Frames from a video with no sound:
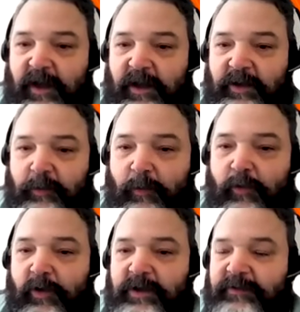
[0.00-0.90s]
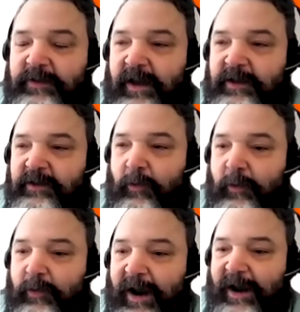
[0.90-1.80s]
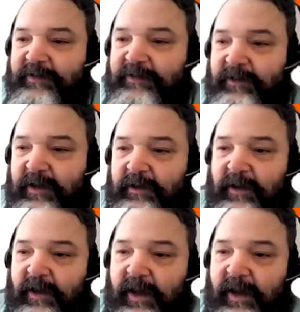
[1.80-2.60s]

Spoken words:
The more you take, the more practice you get.